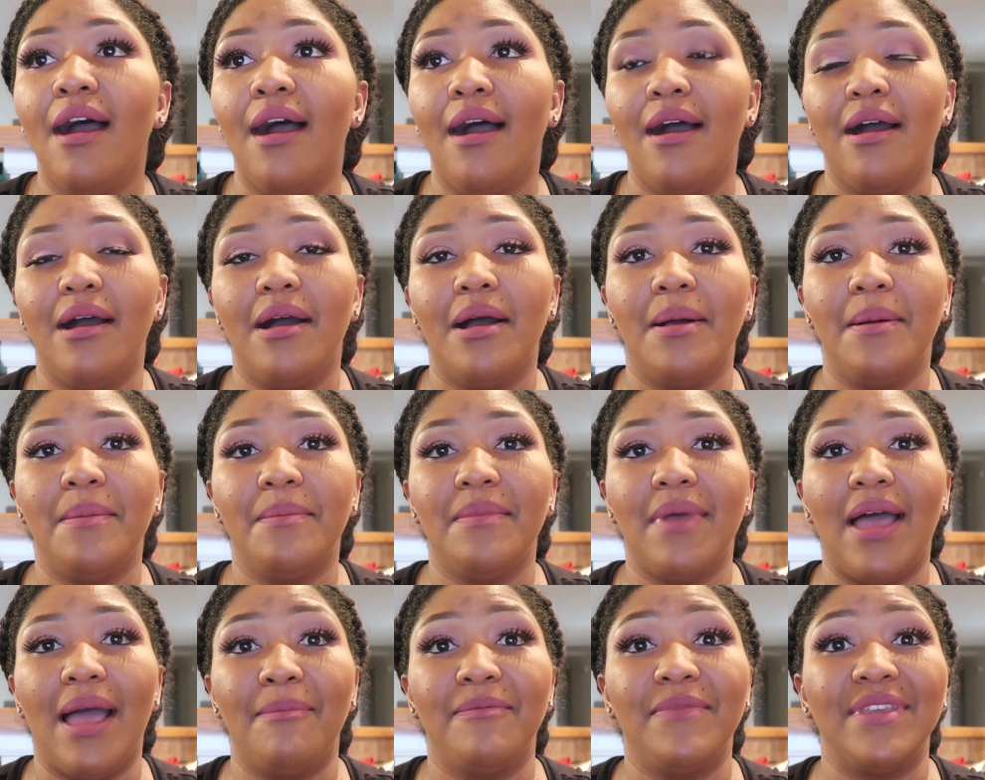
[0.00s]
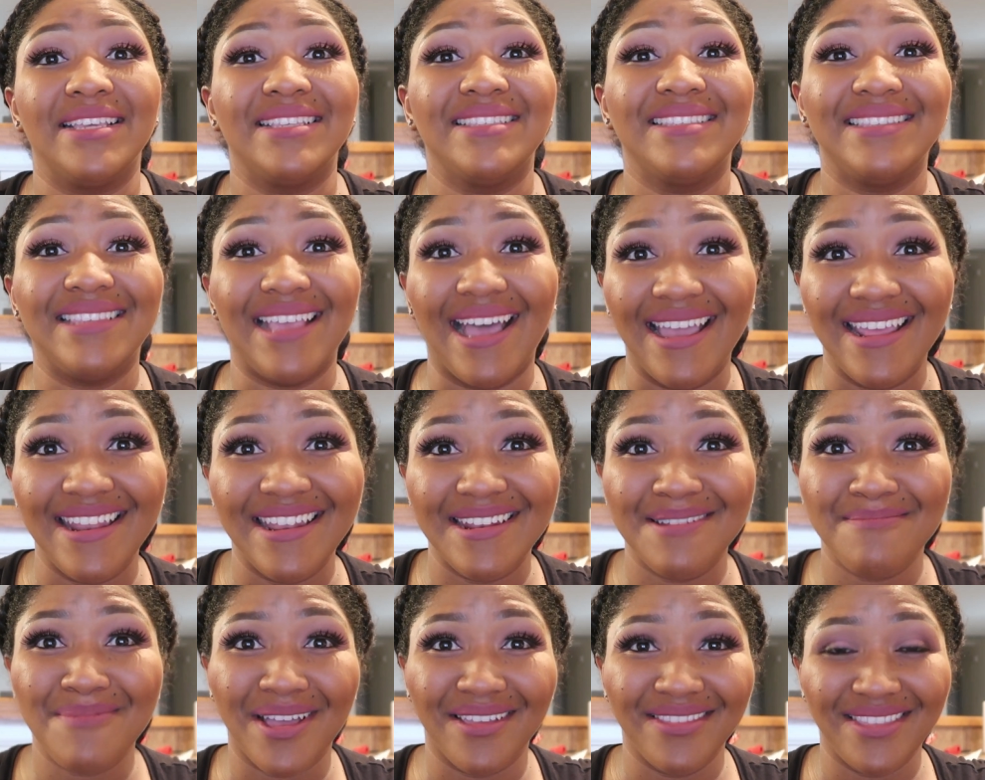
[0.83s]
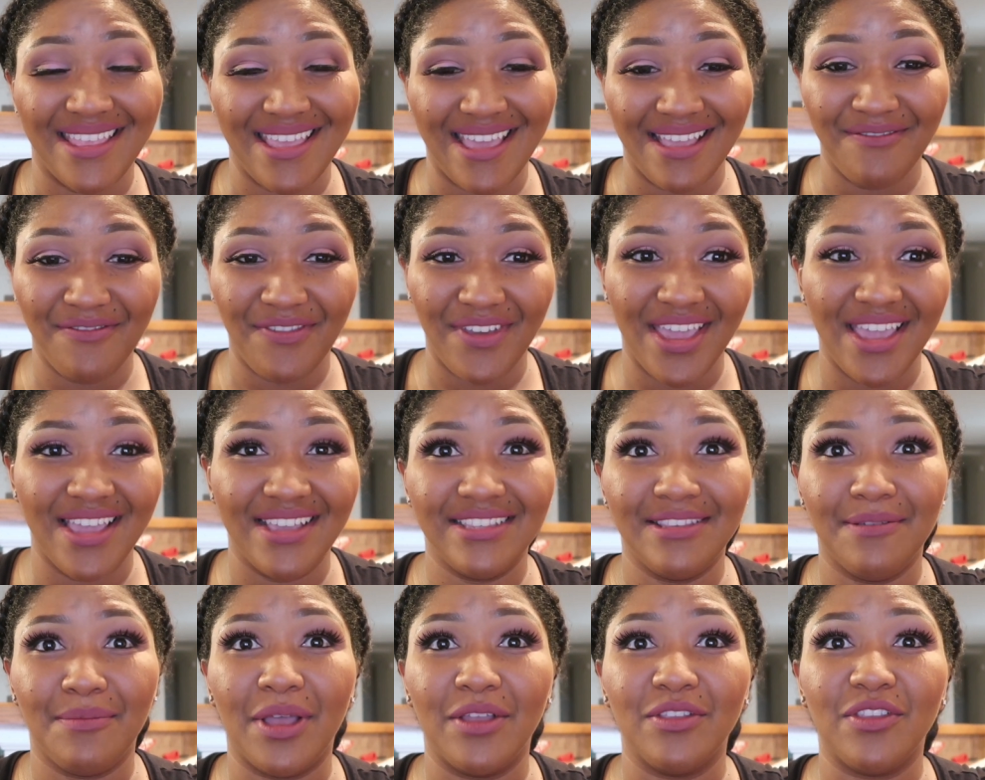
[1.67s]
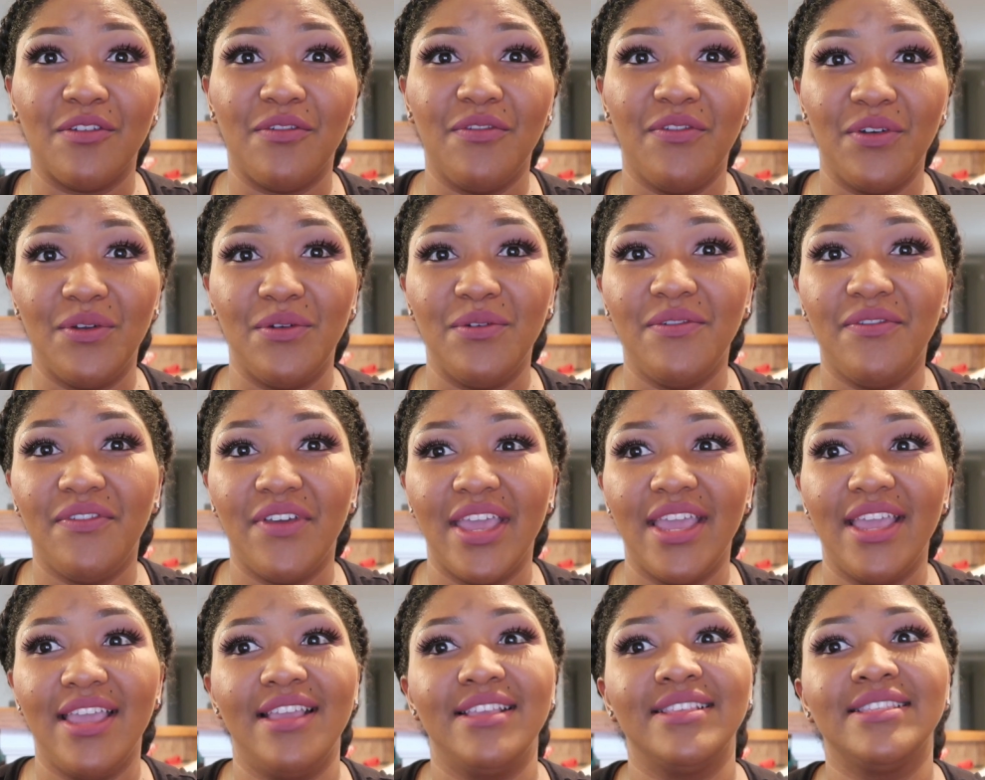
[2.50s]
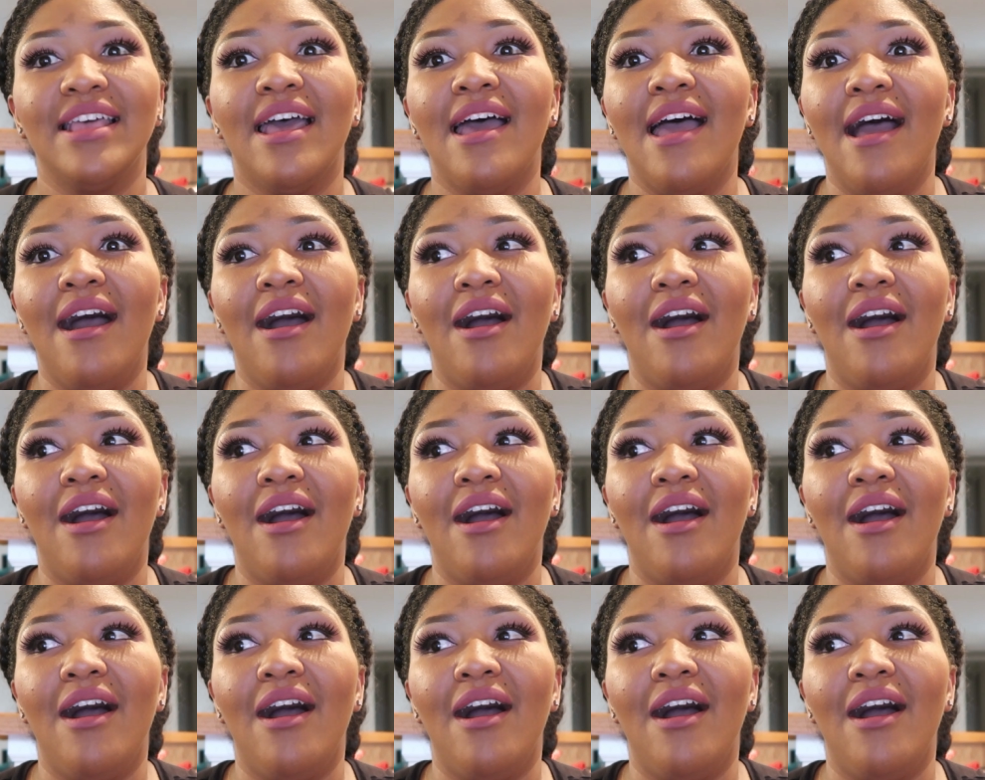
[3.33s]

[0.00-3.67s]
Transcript: I'm excited about that phase, about the food phase.